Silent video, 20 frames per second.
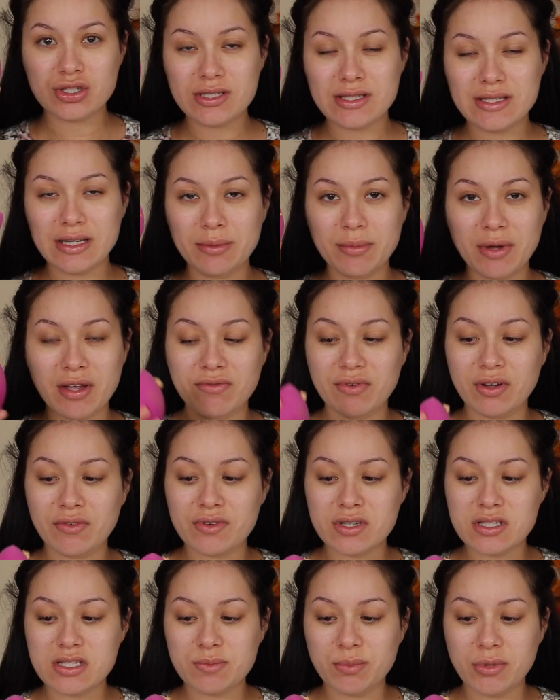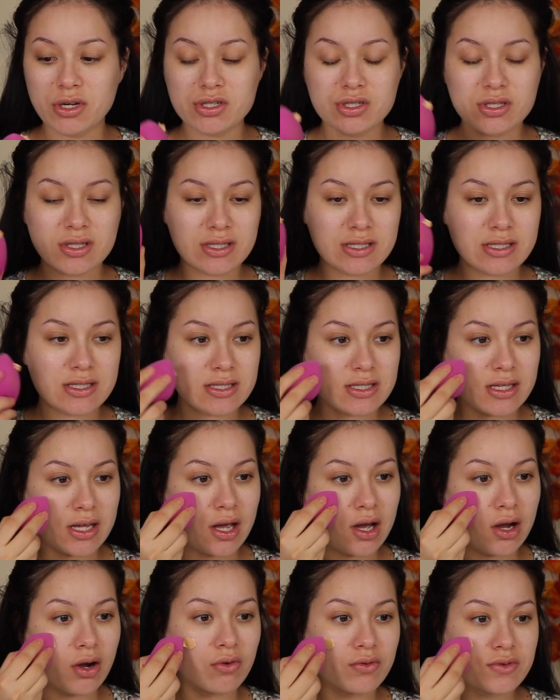gonna take my favorite sponge, this is the
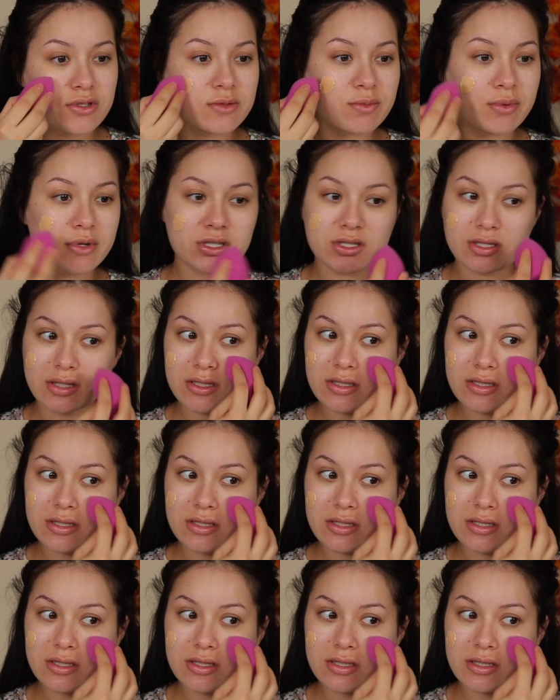e.l.f. sponge.